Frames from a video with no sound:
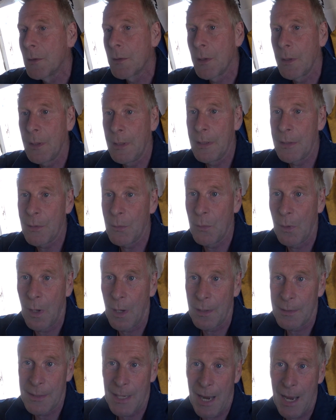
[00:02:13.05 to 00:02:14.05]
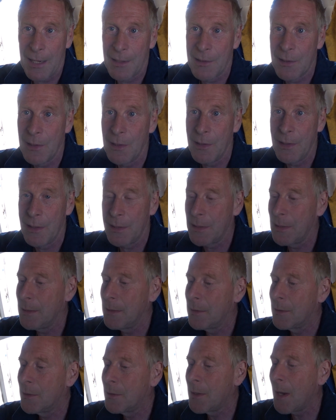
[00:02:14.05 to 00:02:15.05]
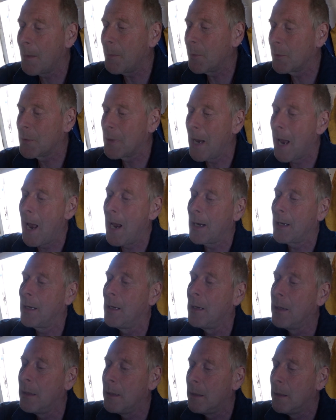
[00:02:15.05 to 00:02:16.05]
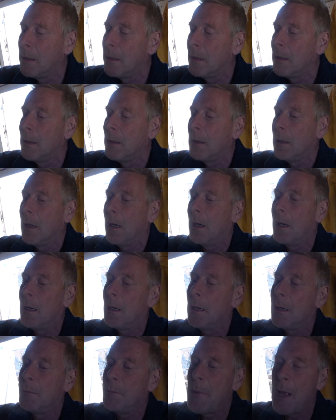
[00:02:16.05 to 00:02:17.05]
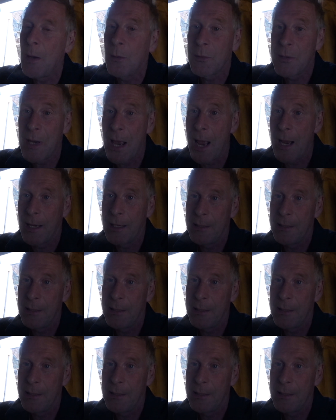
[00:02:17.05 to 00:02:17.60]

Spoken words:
So here's all our tags. Look, there's the double tag, metal tag